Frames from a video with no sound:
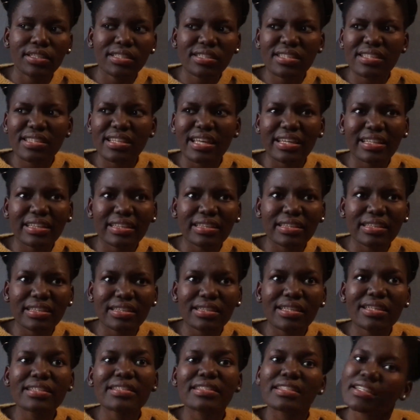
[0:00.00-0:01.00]
This is like
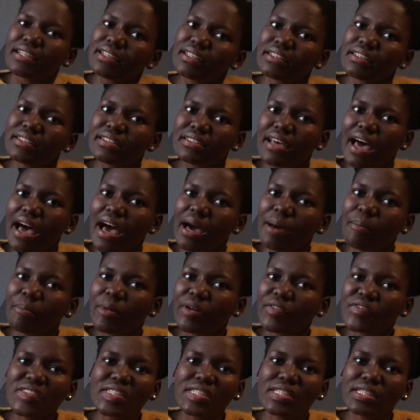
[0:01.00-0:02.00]
the 10th
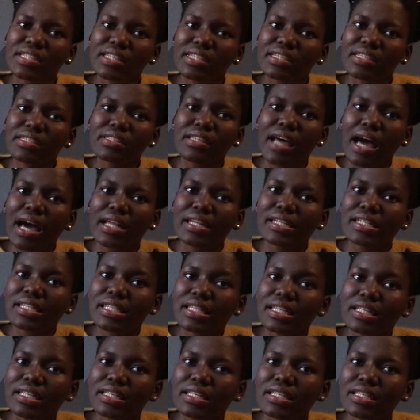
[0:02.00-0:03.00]
time I've
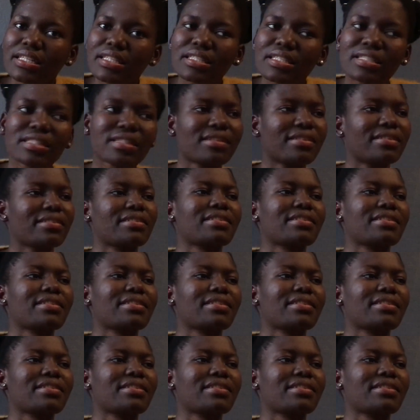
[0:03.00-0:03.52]
done this.